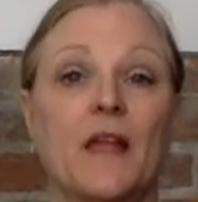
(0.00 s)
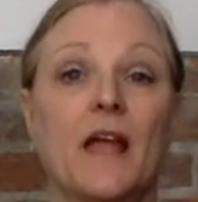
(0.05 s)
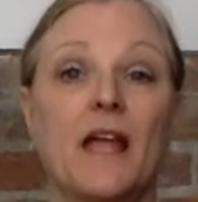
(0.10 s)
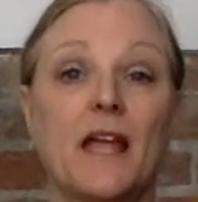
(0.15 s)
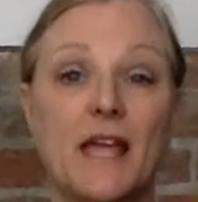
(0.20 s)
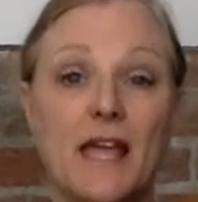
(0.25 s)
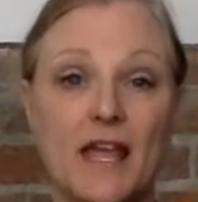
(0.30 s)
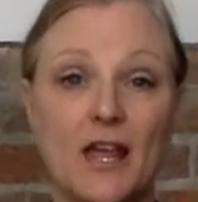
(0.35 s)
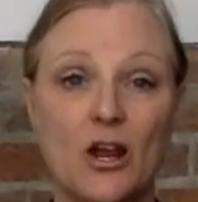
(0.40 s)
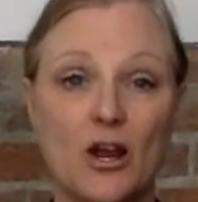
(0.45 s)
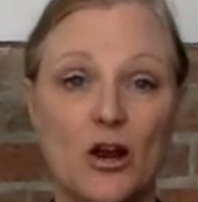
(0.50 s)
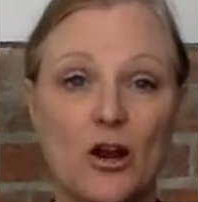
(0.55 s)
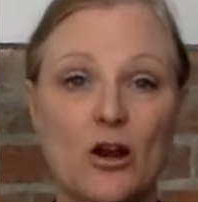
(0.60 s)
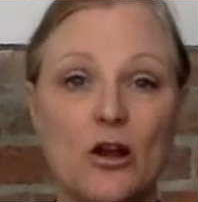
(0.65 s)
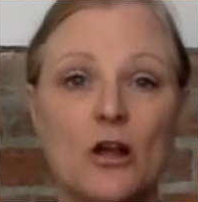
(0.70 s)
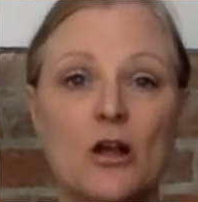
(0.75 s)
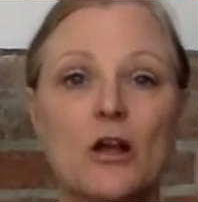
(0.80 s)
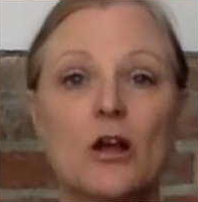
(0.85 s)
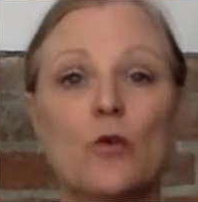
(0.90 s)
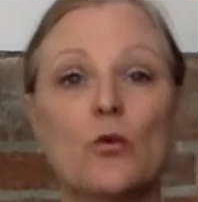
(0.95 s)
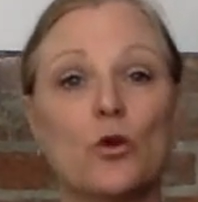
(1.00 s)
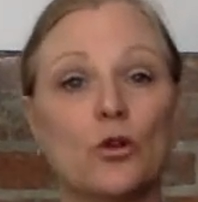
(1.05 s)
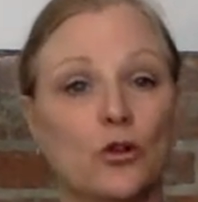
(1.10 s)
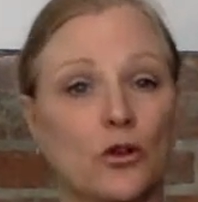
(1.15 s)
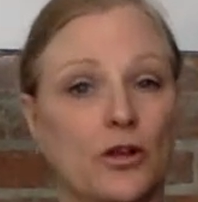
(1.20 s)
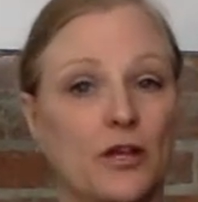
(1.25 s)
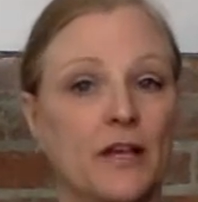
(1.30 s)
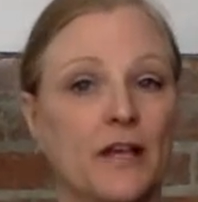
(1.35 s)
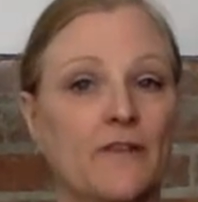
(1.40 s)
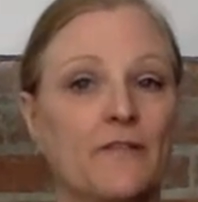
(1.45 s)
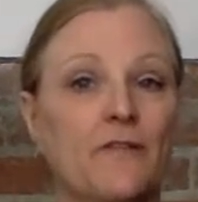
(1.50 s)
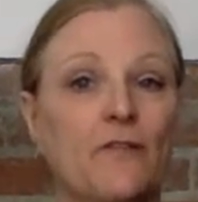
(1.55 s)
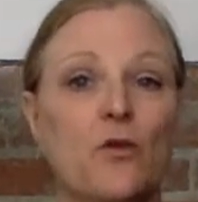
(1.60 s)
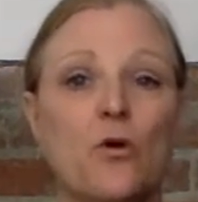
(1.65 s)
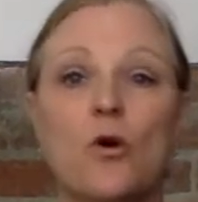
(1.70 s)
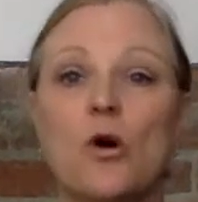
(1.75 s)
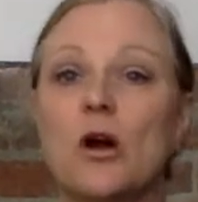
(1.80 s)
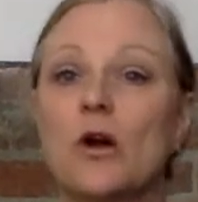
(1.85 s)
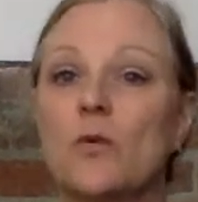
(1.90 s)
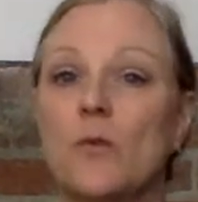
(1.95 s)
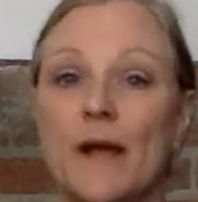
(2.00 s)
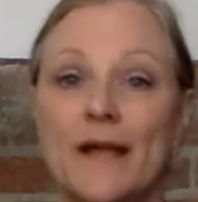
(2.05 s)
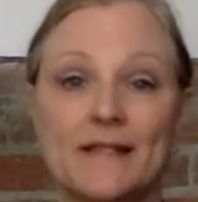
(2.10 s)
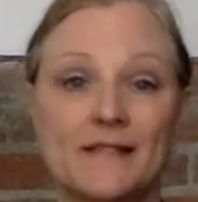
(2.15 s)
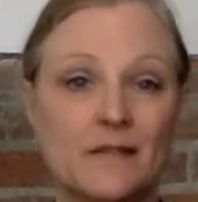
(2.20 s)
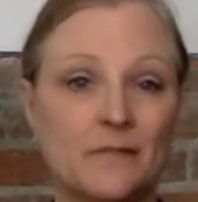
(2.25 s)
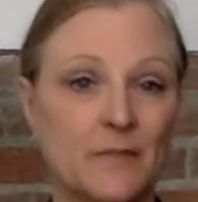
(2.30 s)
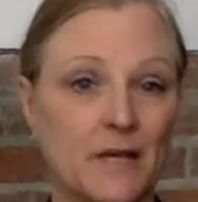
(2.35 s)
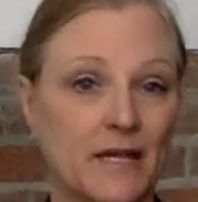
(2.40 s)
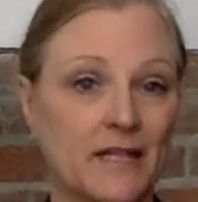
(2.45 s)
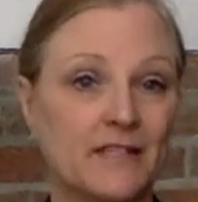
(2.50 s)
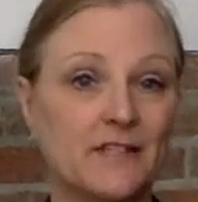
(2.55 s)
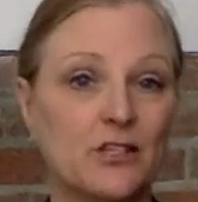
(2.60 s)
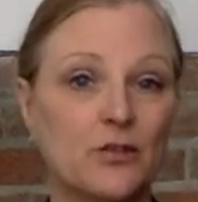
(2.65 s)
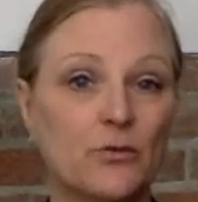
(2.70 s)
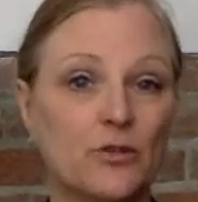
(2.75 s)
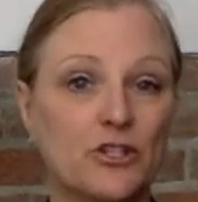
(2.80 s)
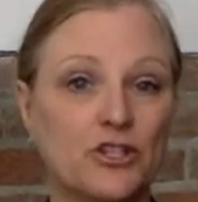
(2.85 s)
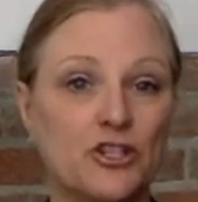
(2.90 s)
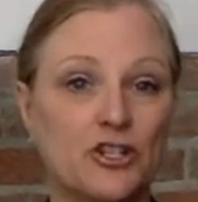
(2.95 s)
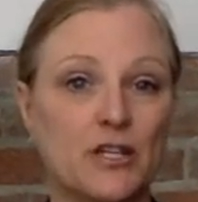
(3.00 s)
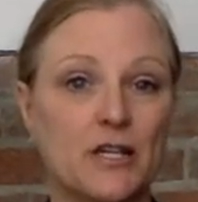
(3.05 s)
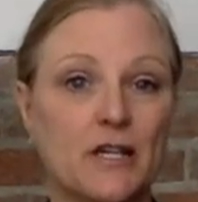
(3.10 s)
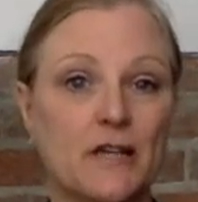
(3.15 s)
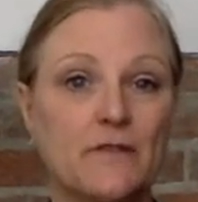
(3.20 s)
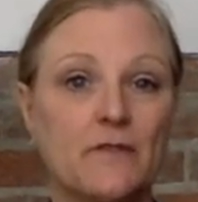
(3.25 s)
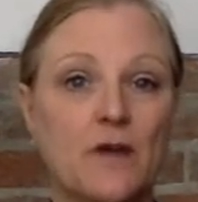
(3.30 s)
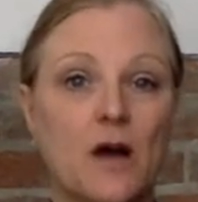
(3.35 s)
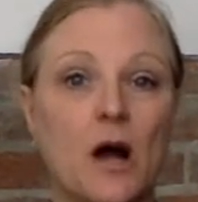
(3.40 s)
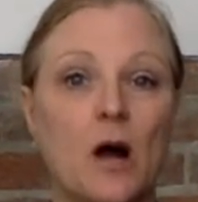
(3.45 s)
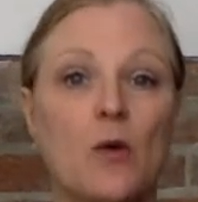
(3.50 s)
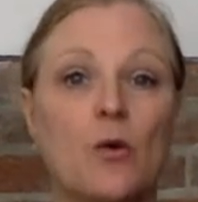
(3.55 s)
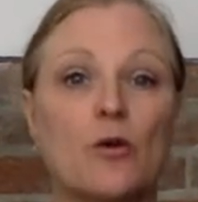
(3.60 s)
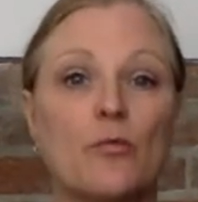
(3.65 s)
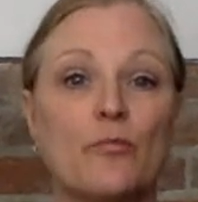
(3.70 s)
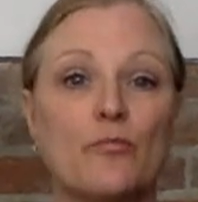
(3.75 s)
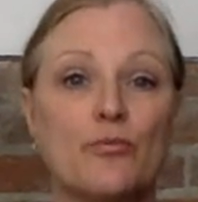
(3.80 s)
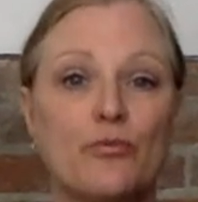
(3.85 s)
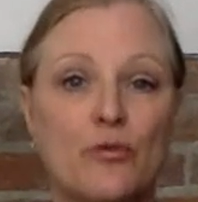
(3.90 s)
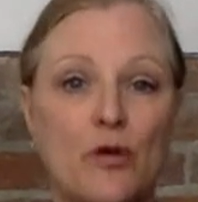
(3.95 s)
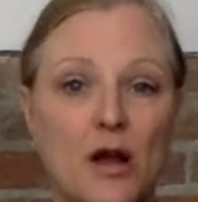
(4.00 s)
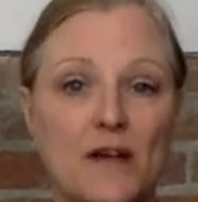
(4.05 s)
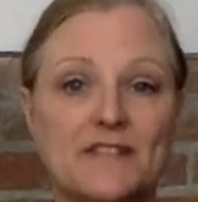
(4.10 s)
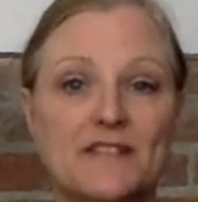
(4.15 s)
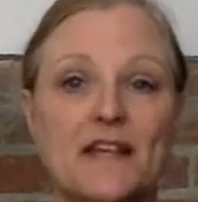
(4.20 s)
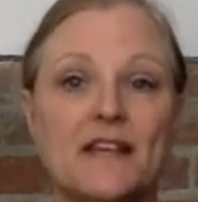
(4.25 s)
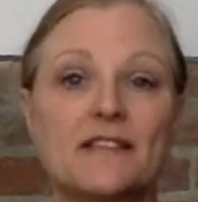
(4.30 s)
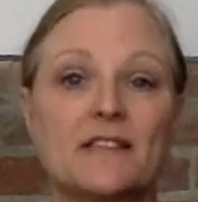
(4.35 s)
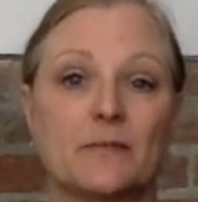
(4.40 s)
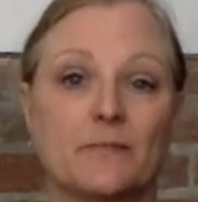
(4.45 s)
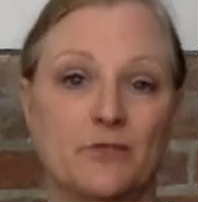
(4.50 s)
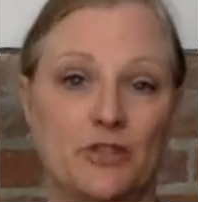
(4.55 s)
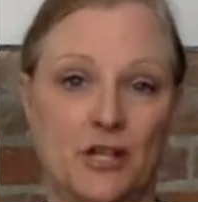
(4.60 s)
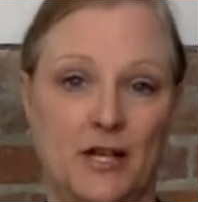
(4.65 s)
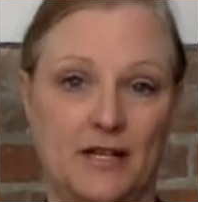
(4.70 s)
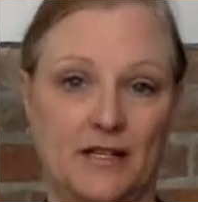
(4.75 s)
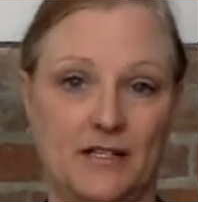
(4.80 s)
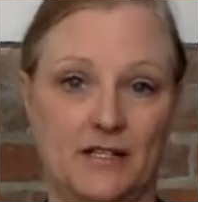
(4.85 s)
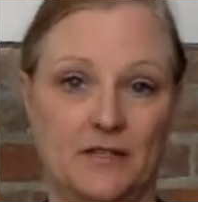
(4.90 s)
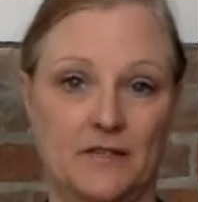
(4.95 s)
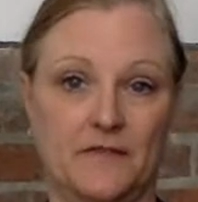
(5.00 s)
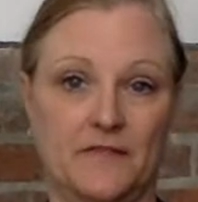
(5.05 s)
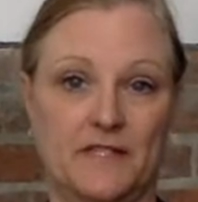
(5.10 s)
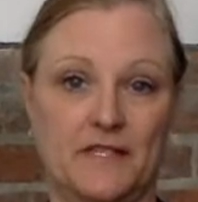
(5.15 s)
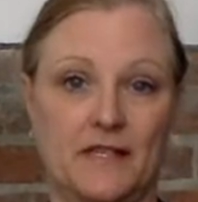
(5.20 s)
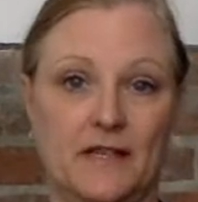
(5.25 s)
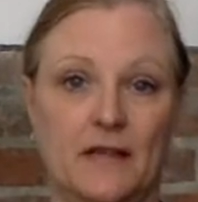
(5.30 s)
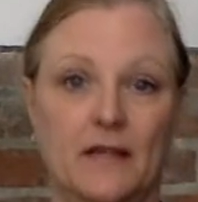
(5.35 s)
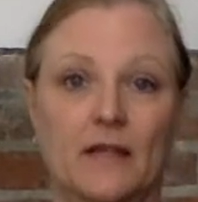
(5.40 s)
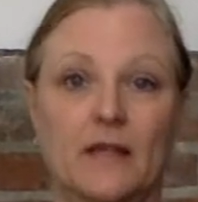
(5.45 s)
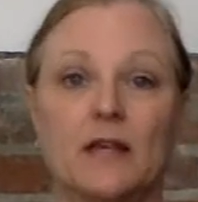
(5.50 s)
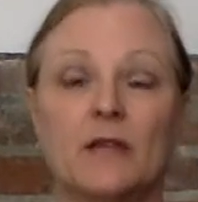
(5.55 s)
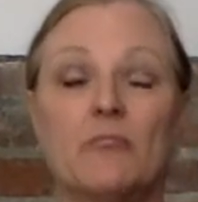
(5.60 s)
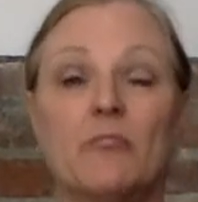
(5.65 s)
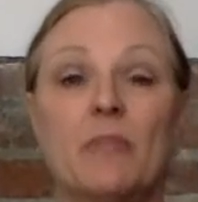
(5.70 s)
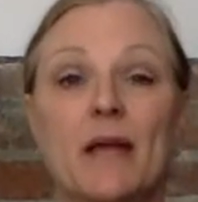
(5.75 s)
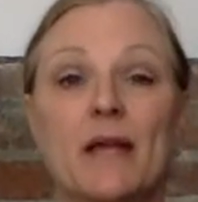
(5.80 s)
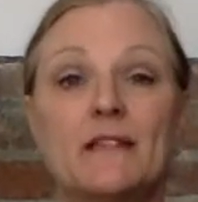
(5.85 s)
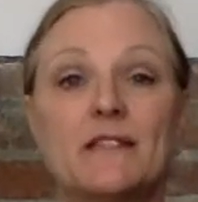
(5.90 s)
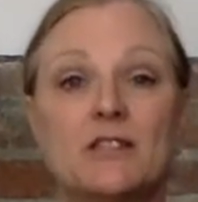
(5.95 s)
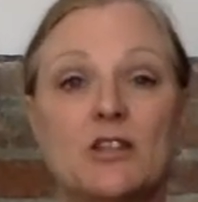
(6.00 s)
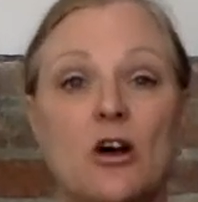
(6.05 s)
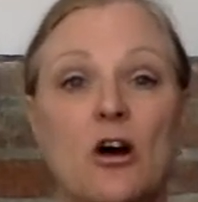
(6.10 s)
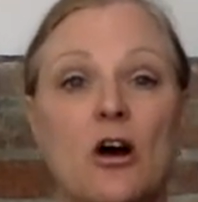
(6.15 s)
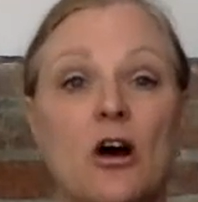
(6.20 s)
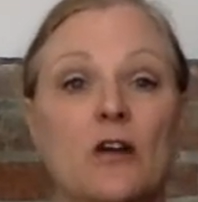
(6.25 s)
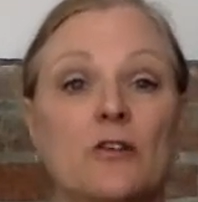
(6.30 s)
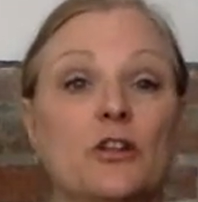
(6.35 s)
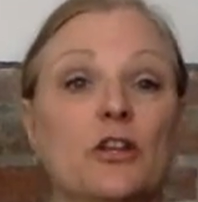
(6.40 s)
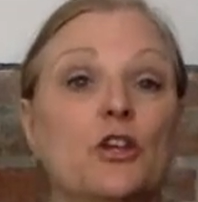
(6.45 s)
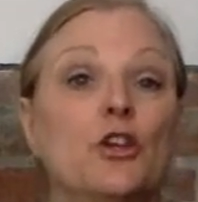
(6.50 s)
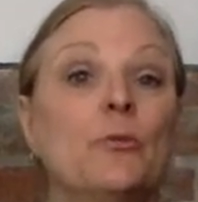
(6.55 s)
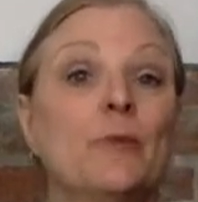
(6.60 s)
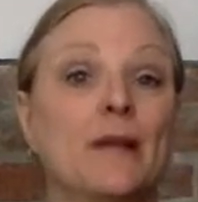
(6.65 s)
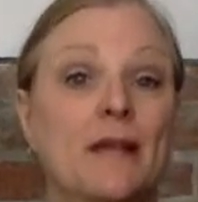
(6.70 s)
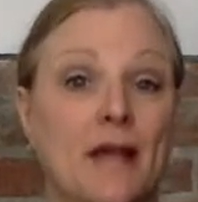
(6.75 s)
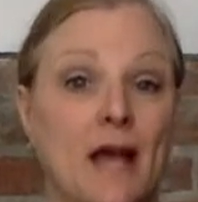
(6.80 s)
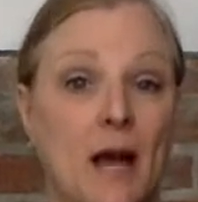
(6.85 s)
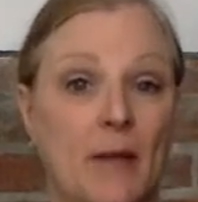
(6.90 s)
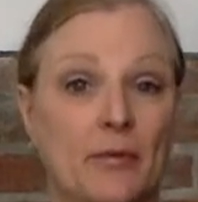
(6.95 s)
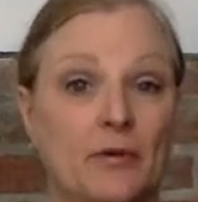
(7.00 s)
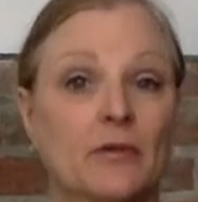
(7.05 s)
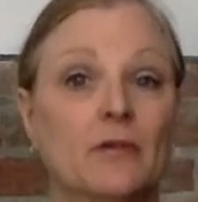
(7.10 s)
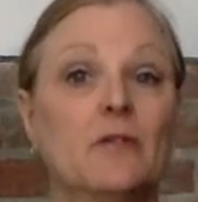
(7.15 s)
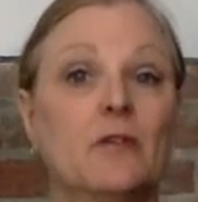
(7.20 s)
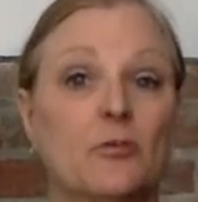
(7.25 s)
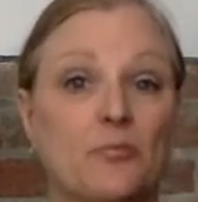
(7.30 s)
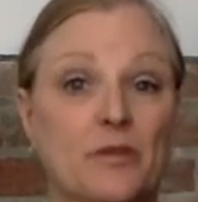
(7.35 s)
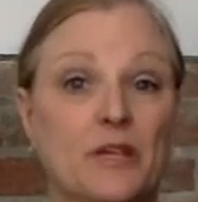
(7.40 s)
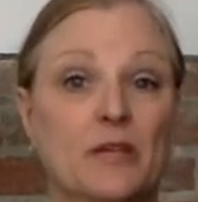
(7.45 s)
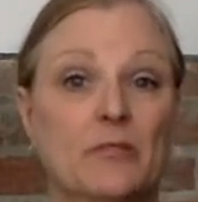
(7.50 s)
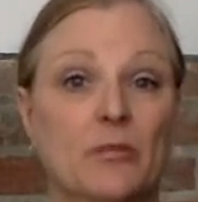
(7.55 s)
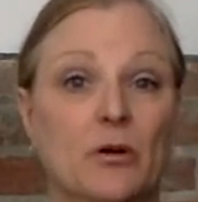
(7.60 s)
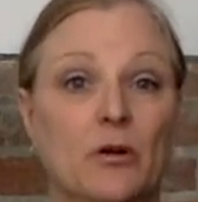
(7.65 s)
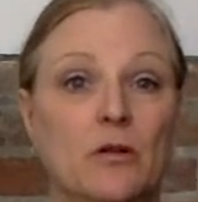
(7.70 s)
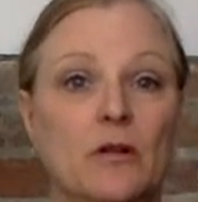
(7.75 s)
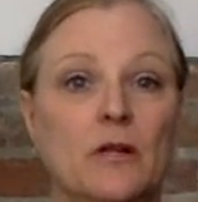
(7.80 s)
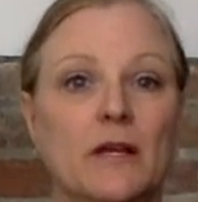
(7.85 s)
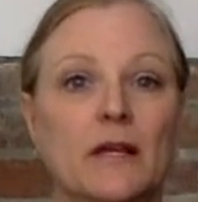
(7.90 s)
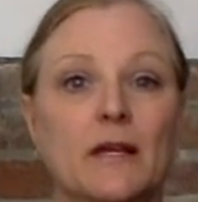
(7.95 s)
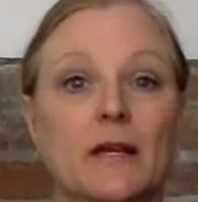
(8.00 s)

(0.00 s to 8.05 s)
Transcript: Here, we're looking for ways and means to achieve our process objectives based on human capital, our people,